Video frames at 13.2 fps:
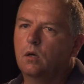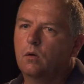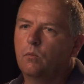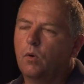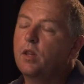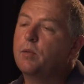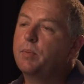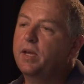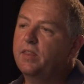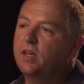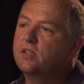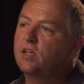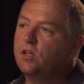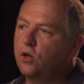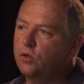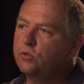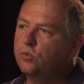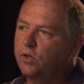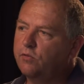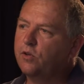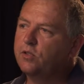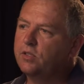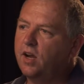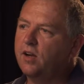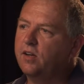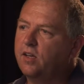One of the big things I noticed when I first
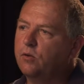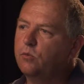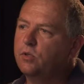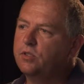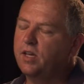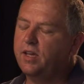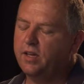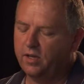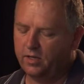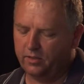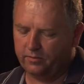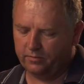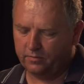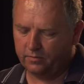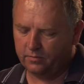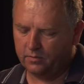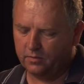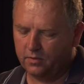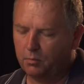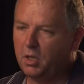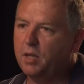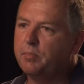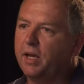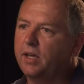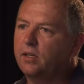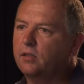hired in was the blood
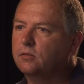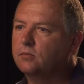bank.